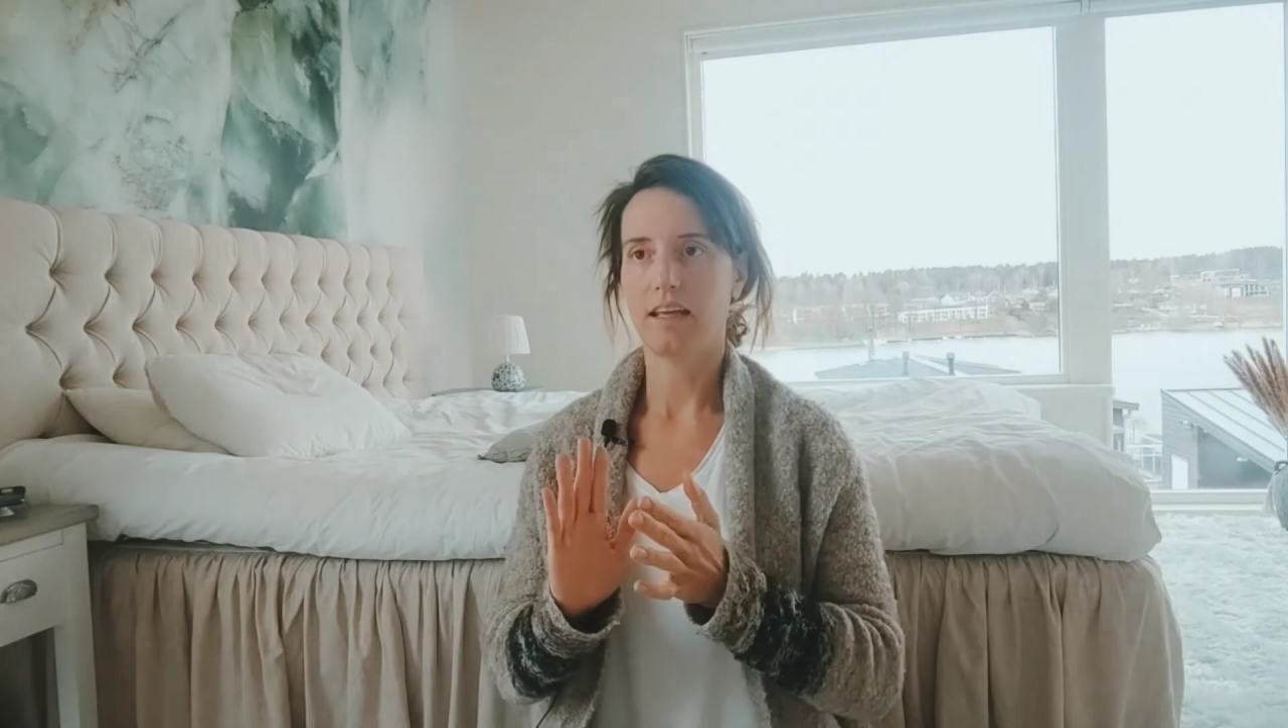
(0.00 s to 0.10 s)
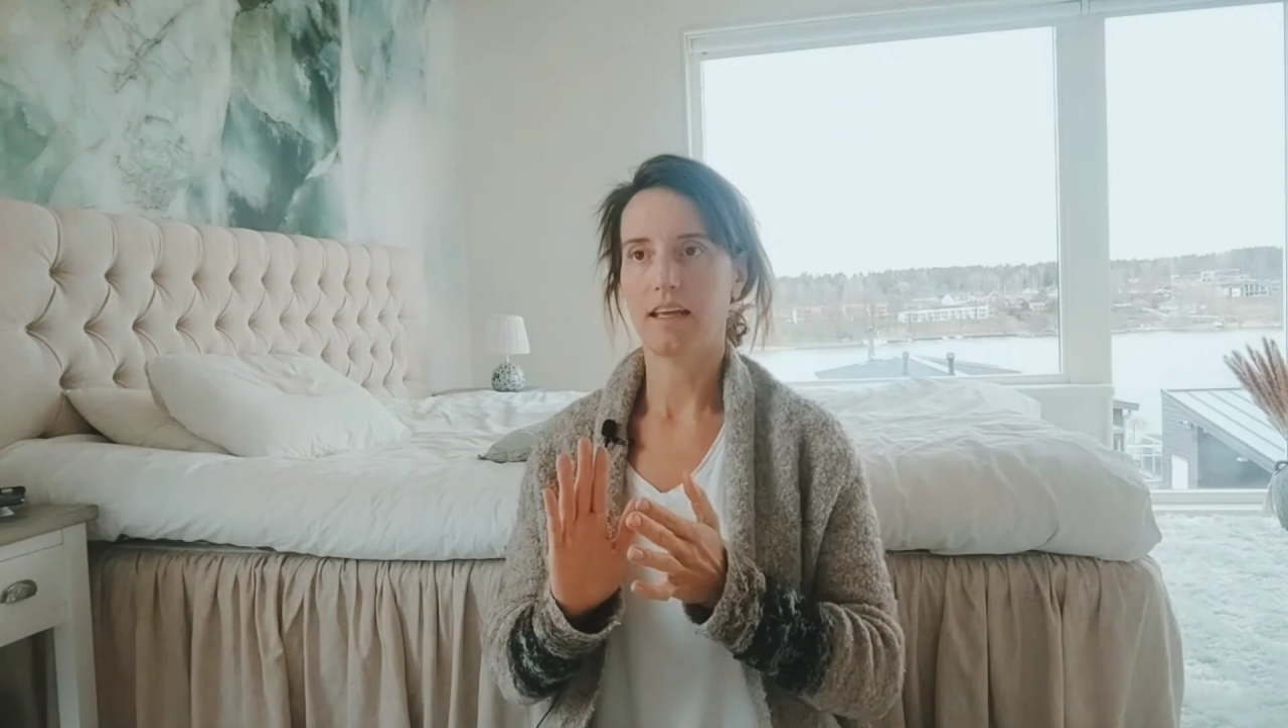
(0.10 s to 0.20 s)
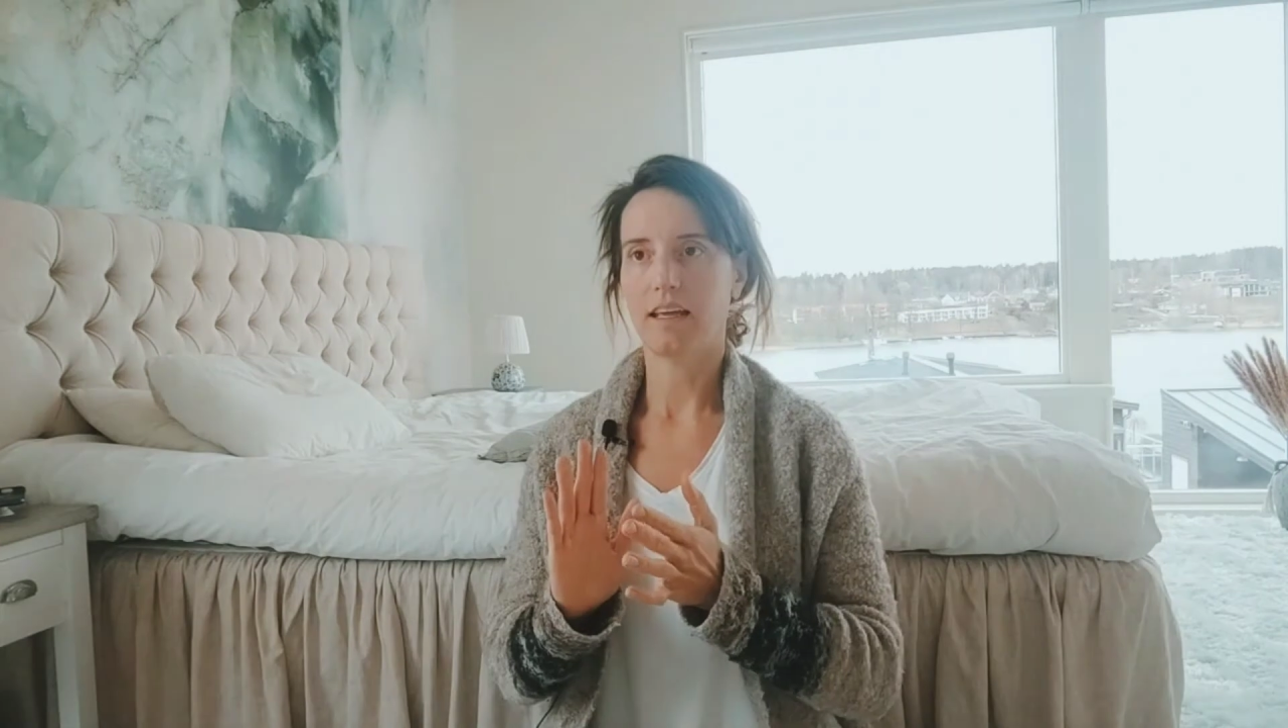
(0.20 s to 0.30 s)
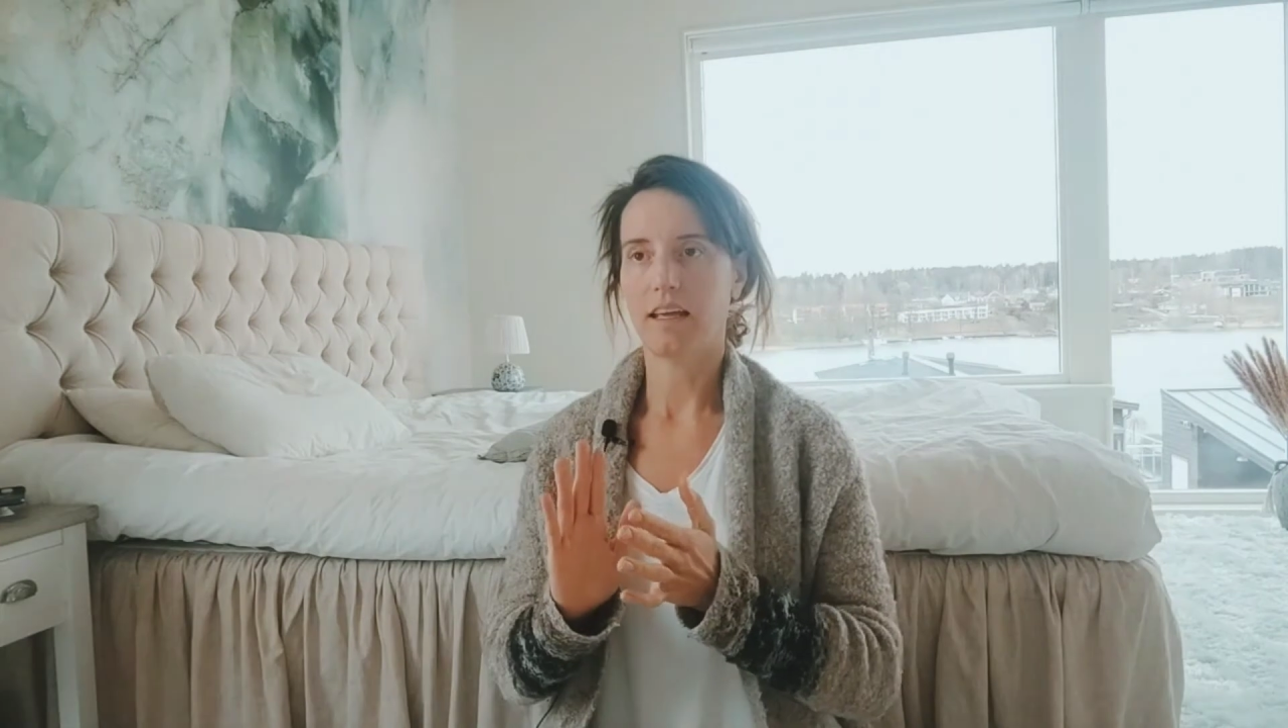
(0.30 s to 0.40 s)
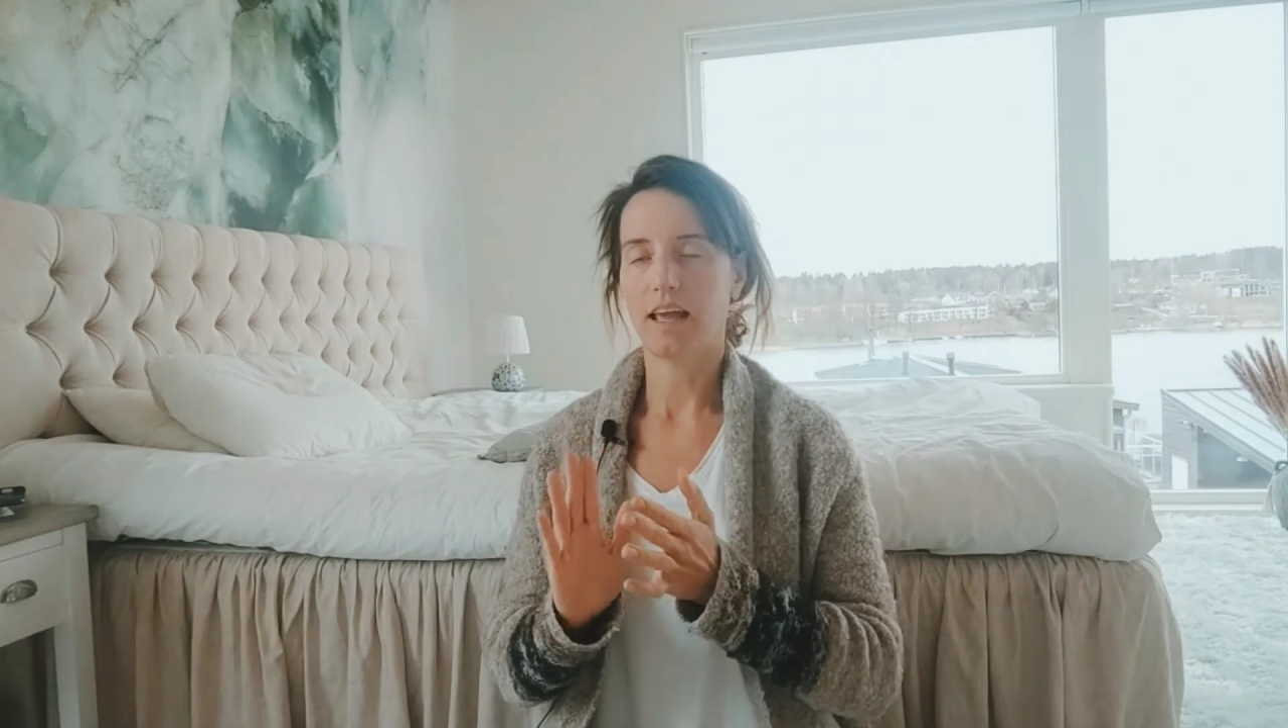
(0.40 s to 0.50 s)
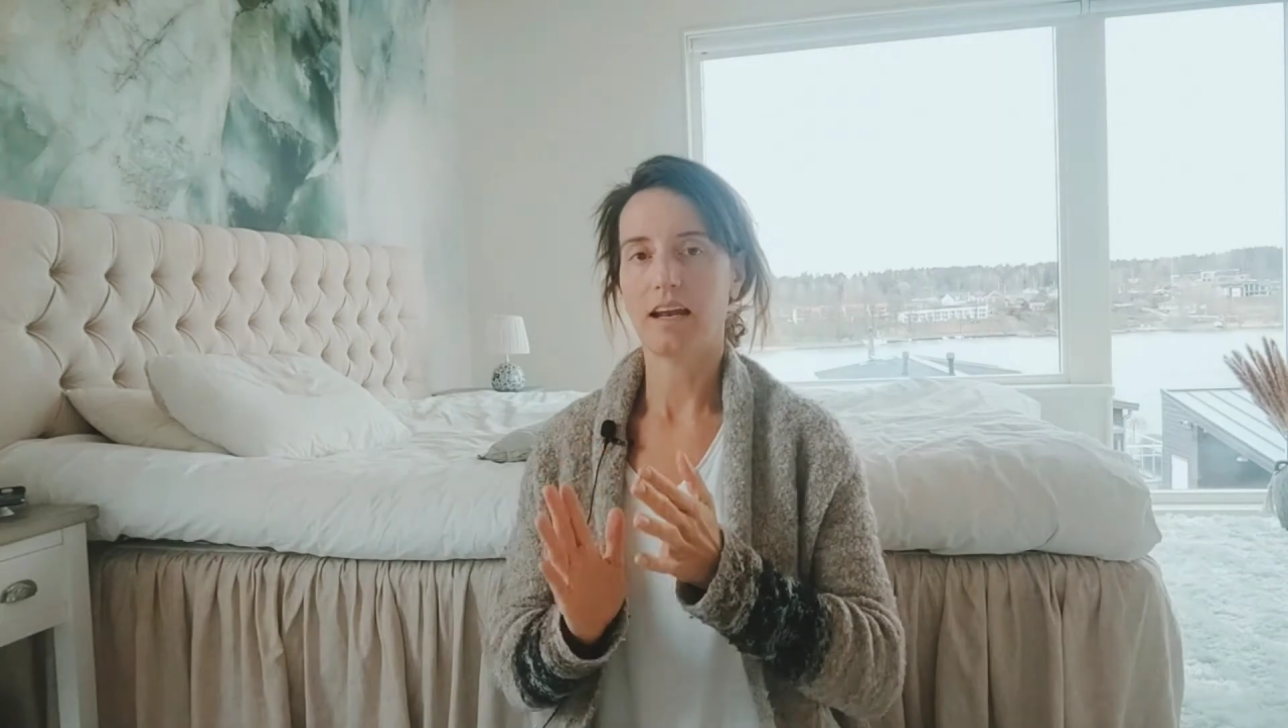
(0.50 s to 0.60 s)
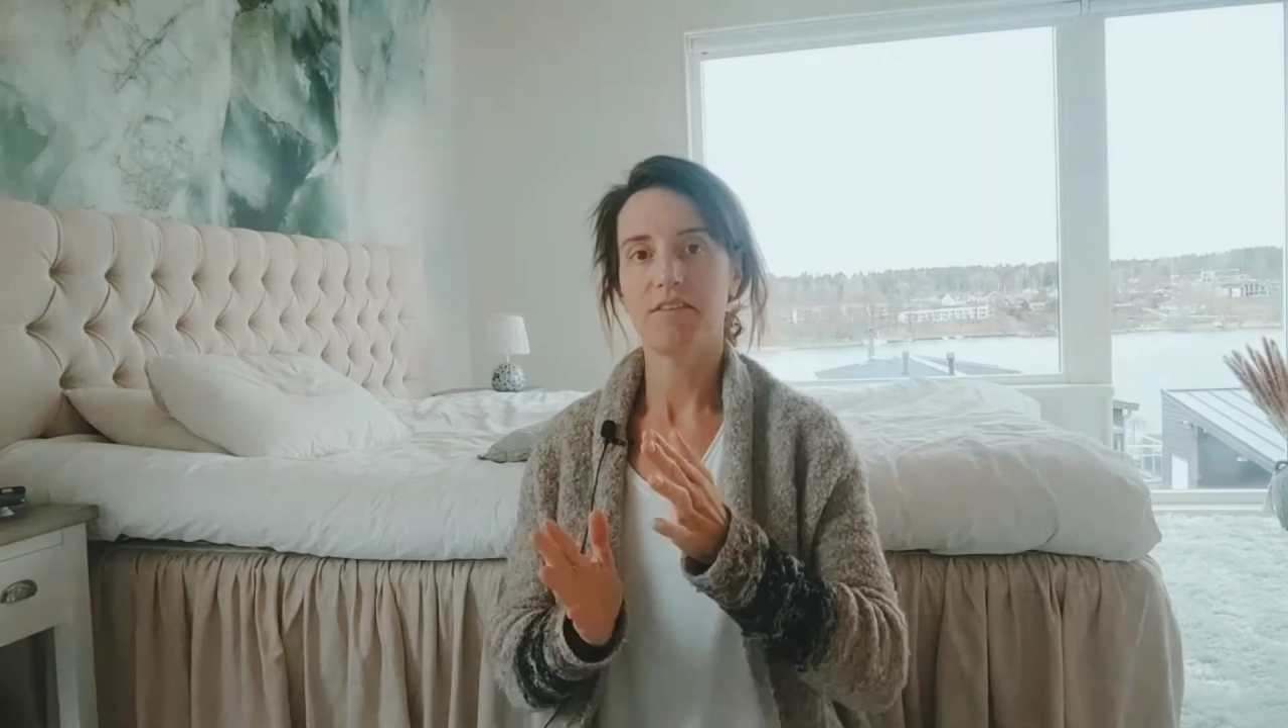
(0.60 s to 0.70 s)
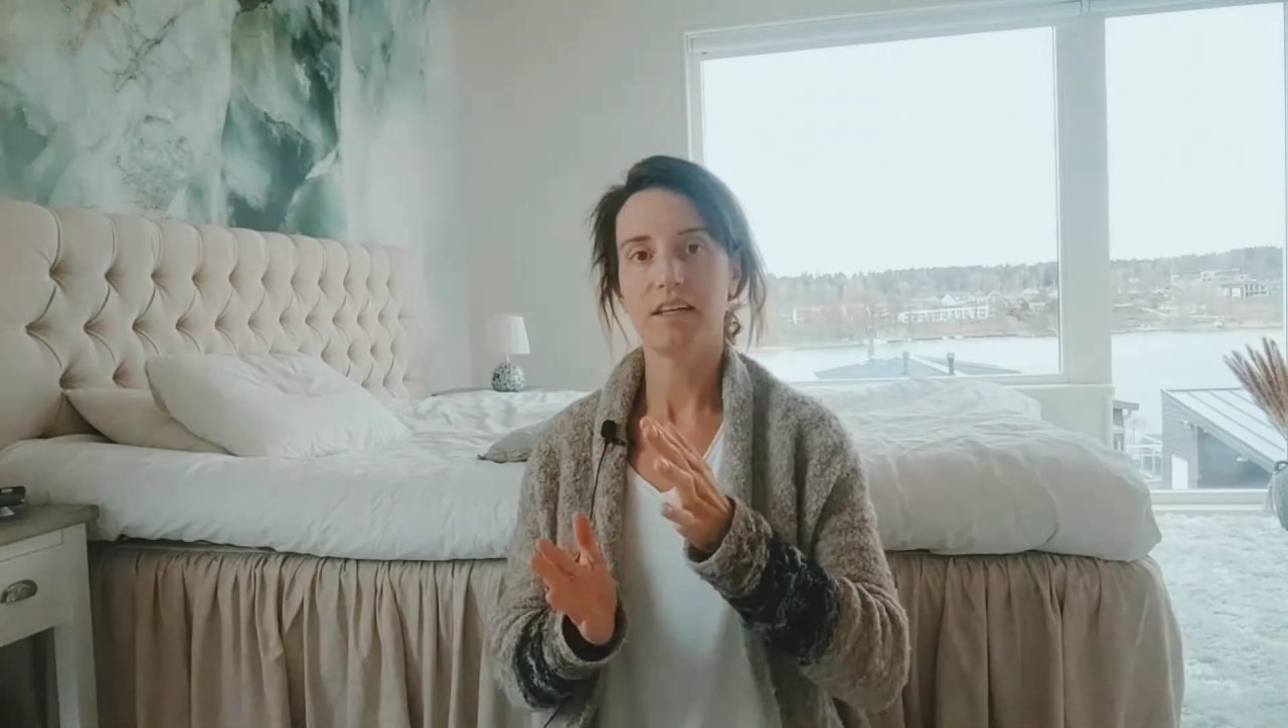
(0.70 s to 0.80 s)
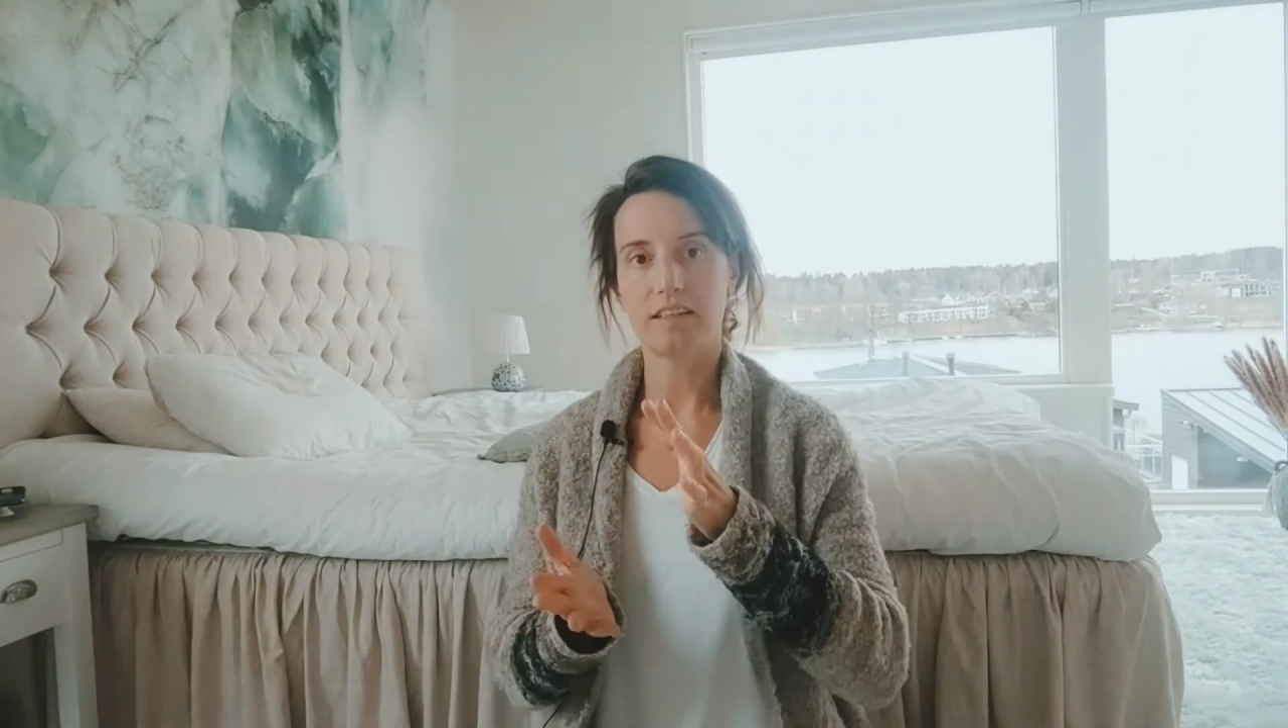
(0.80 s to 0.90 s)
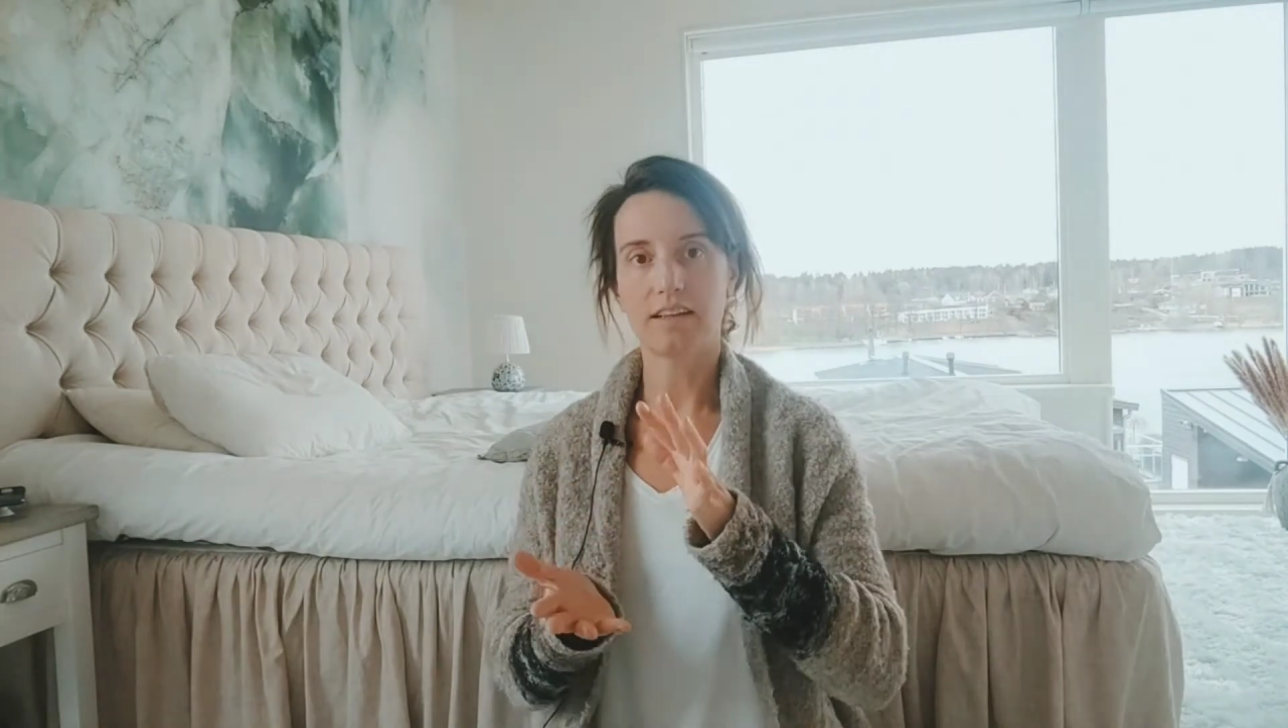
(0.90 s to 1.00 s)

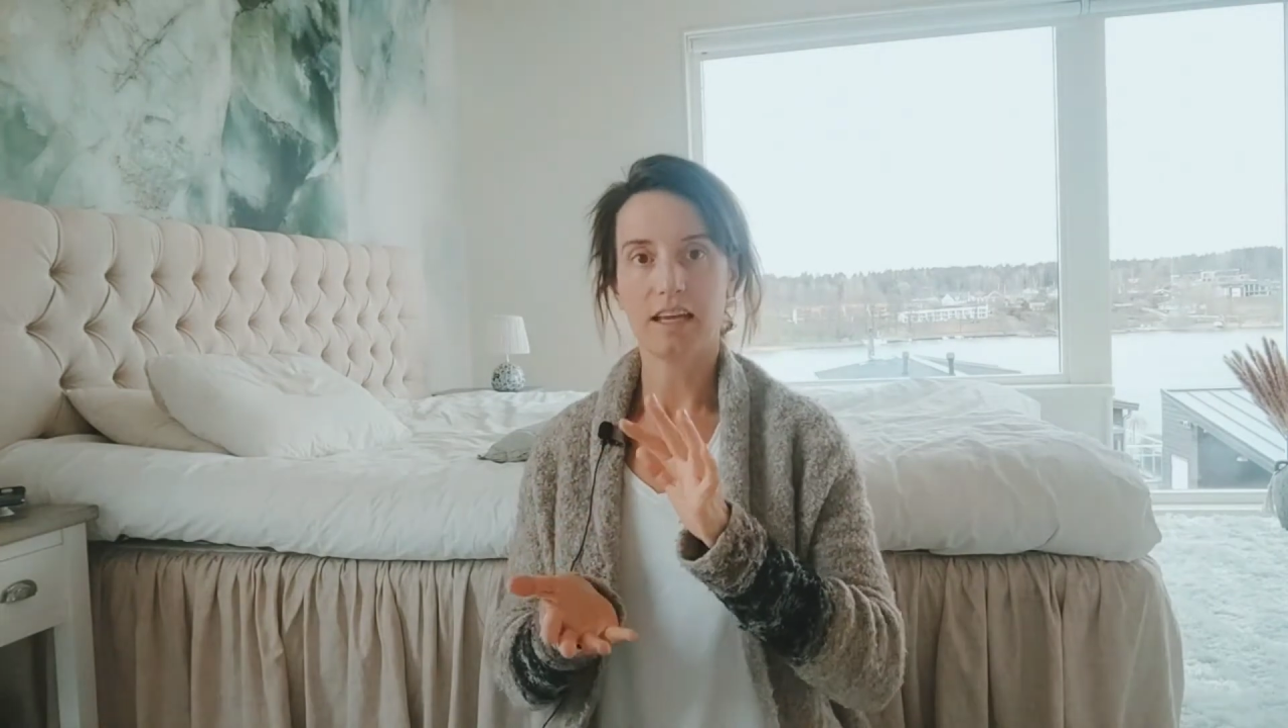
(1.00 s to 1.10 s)
elevating the